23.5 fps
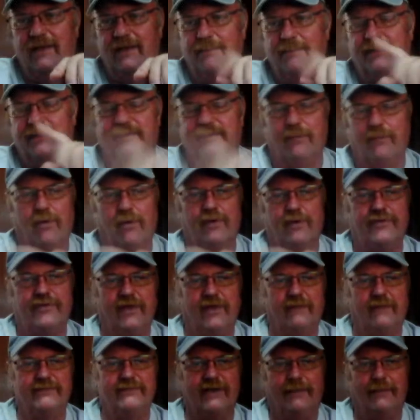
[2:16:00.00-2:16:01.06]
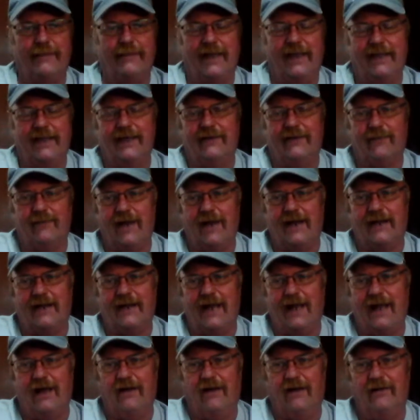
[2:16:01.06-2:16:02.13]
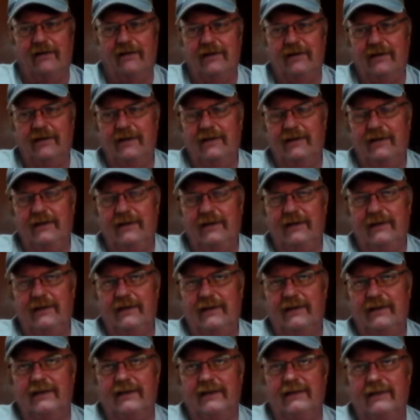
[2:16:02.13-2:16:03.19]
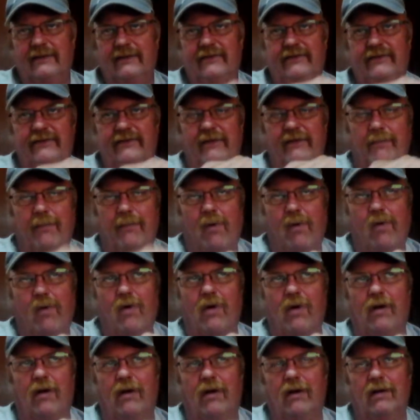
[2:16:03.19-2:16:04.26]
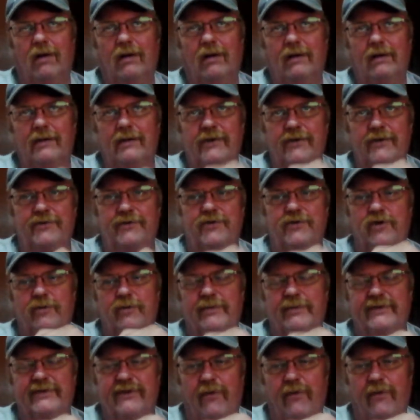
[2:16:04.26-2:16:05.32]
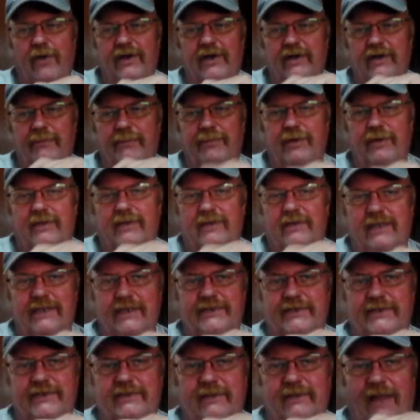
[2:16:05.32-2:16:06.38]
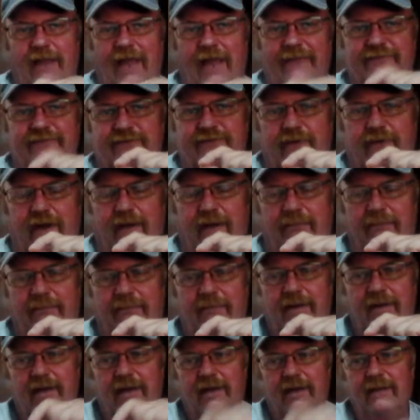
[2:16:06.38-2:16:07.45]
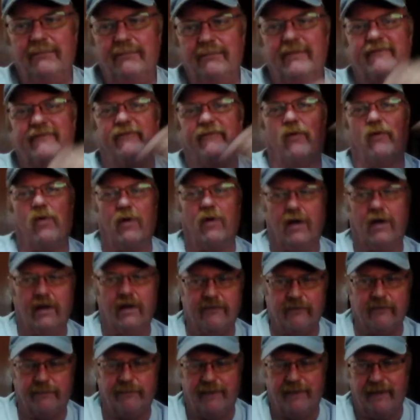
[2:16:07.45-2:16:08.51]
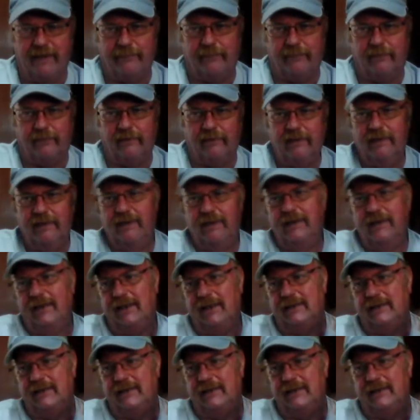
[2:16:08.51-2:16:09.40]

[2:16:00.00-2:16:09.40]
But the more thumbs up I get right now, the more YouTube is going to put this live stream before other people in